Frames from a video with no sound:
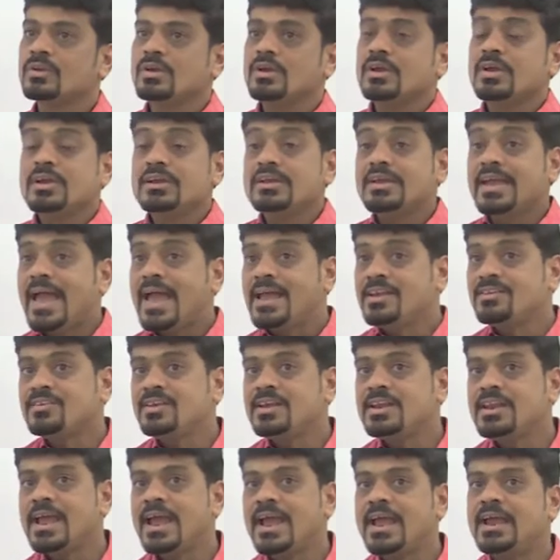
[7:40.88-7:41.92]
Cash
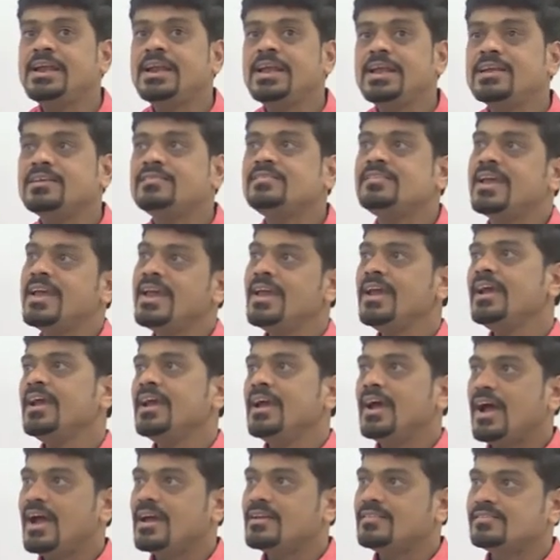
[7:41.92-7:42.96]
in hand is a
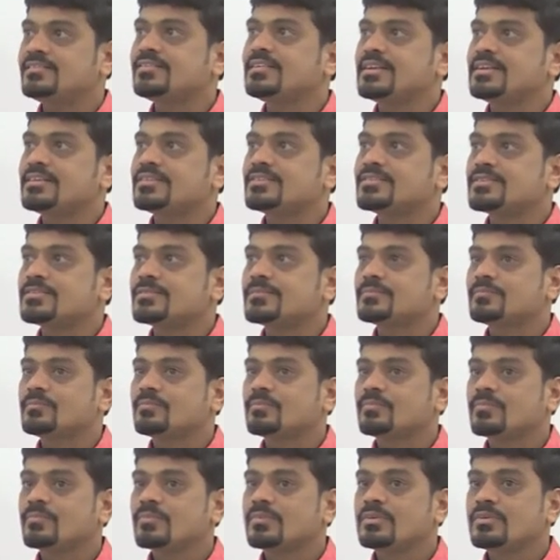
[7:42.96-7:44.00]
asset.
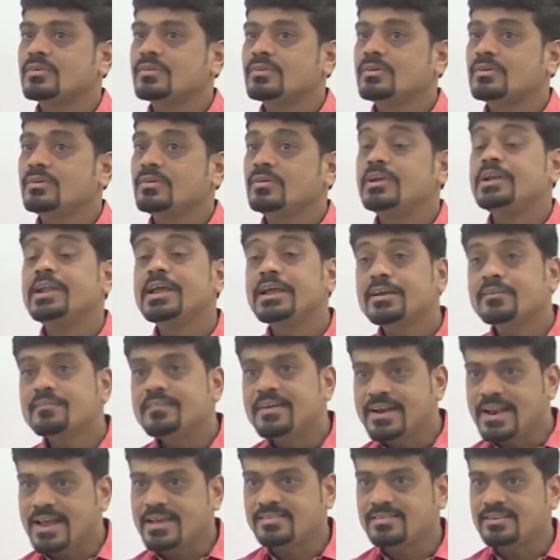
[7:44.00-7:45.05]
Liquid
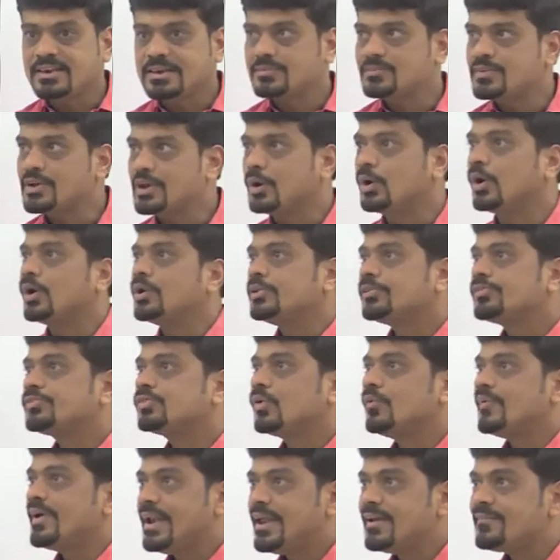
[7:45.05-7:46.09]
asset we call. So
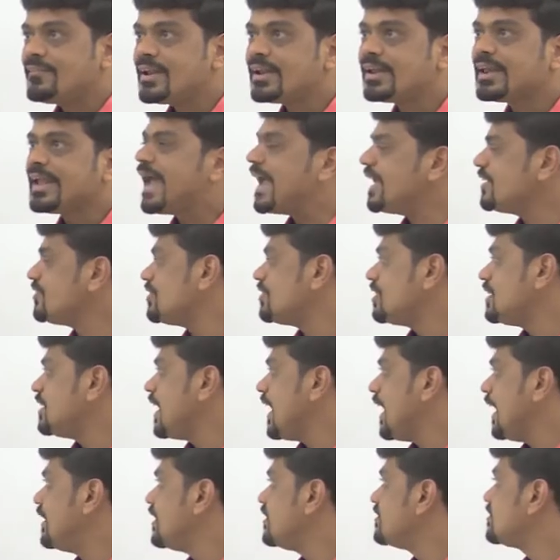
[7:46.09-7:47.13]
whenever cash in
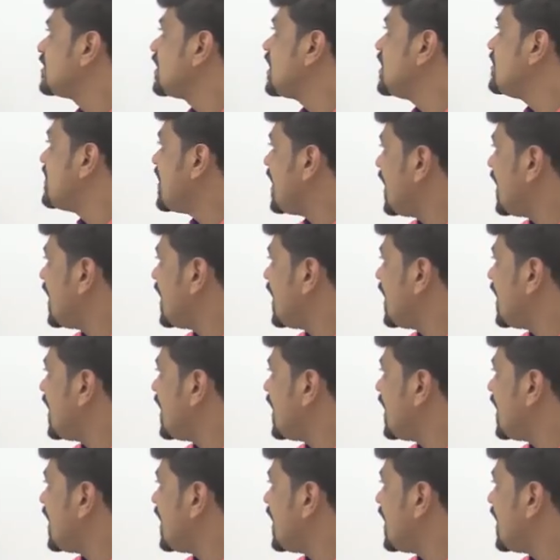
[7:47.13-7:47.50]
hand is given,